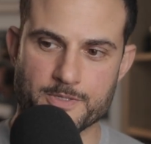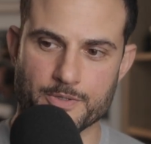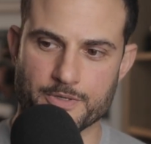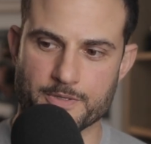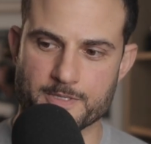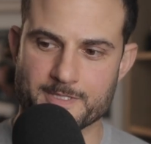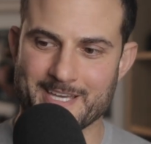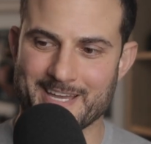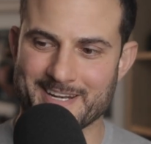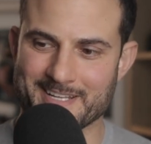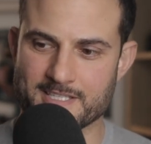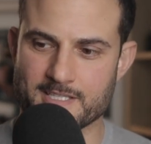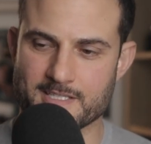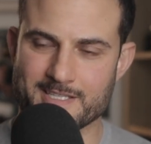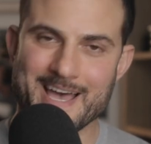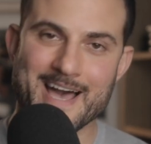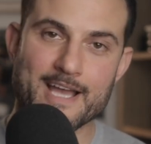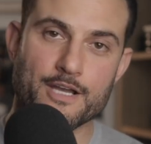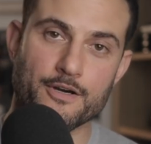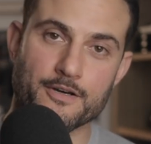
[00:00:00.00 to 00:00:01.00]
or you're starting to
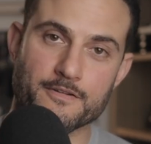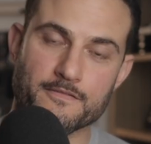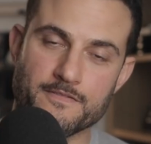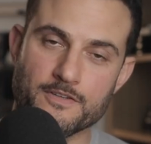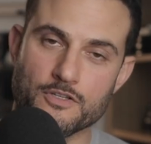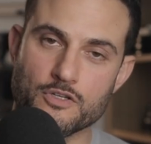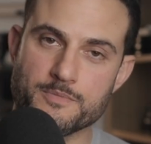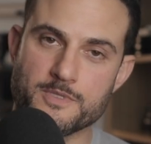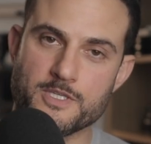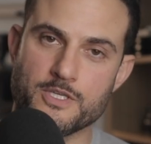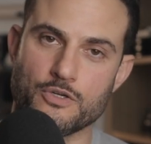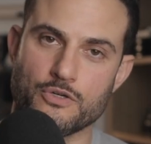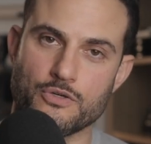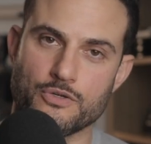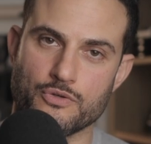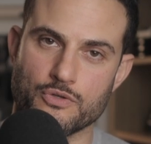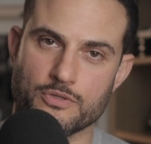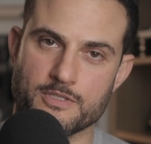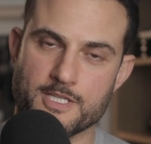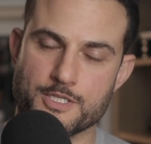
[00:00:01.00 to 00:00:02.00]
tack on film to
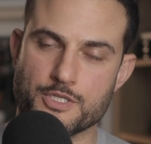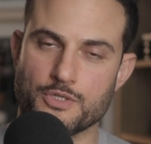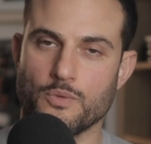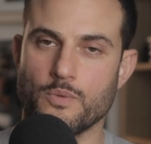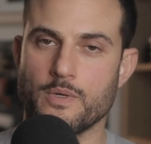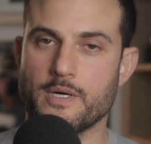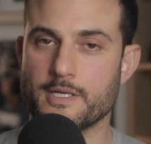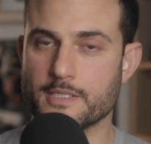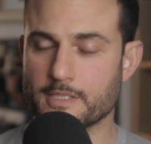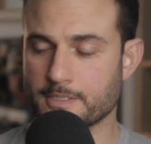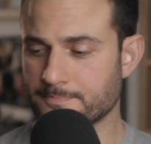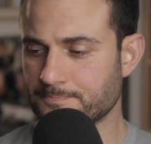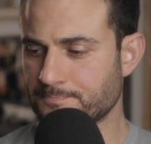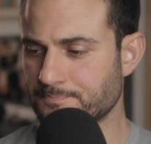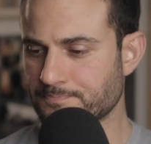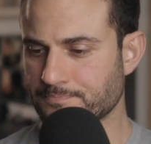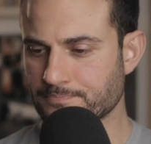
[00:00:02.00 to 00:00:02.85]
your digital work.